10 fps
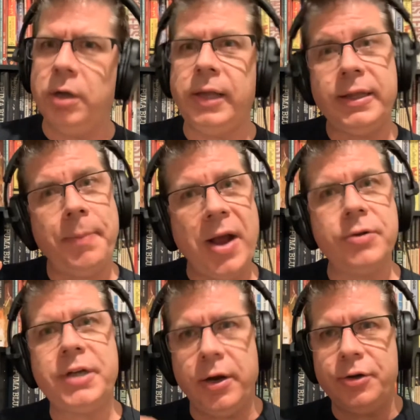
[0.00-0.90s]
like the
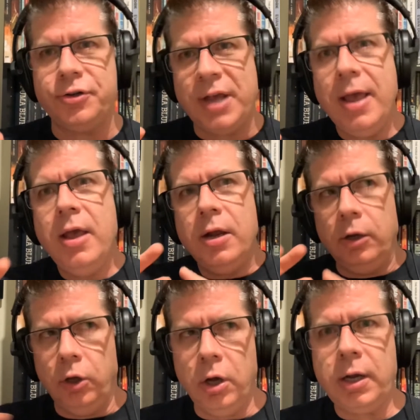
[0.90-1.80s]
Powers characters
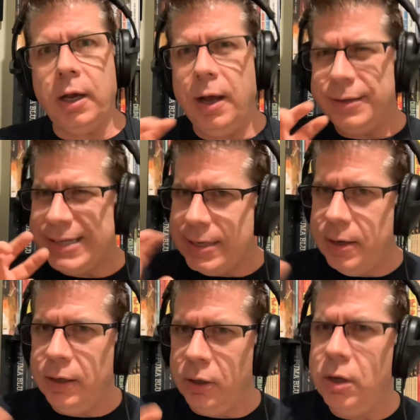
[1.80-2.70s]
look
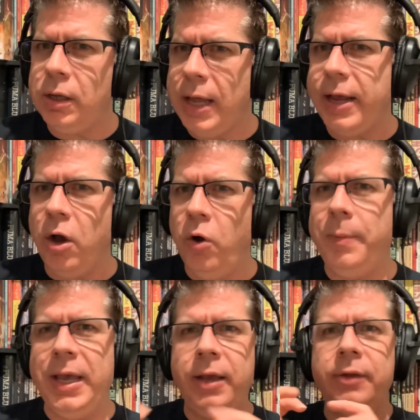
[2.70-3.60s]
like
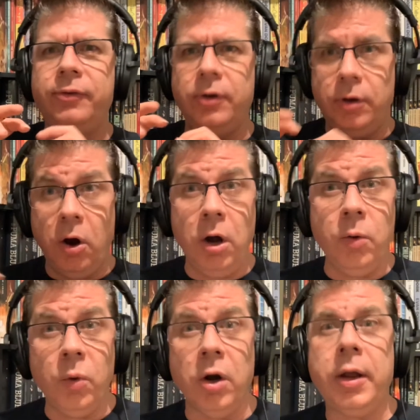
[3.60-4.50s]
Oeming's
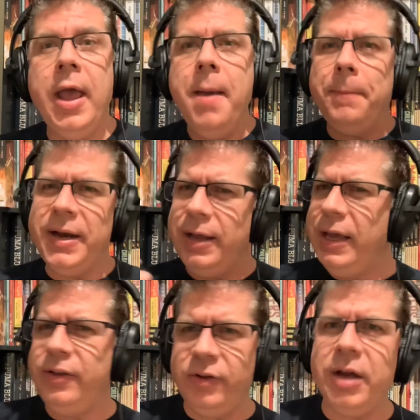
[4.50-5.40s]
artwork, but
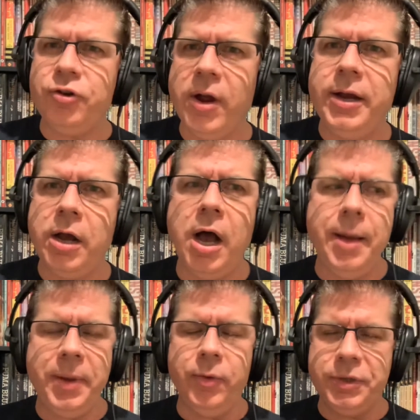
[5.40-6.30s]
he's not trying to
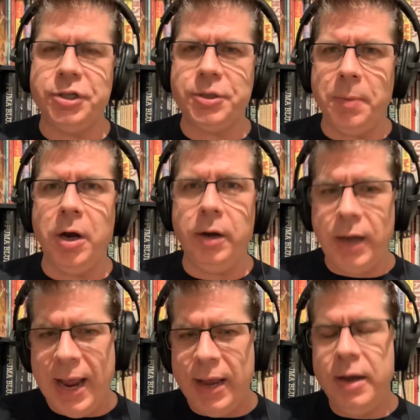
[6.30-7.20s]
copy it, which is
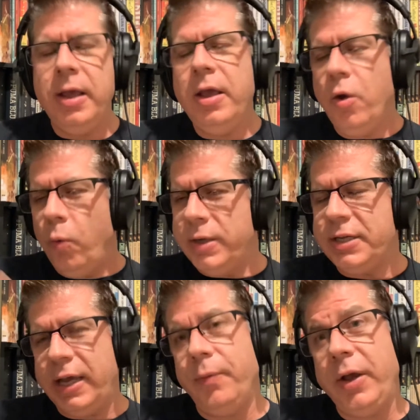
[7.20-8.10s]
smart. And
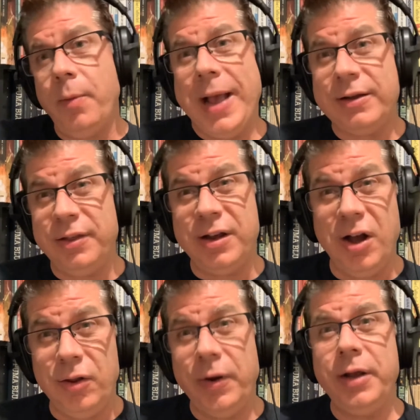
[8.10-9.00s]
once again, we go back to the
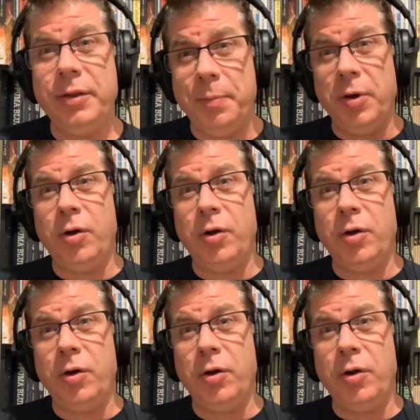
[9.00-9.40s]
coloring on the book,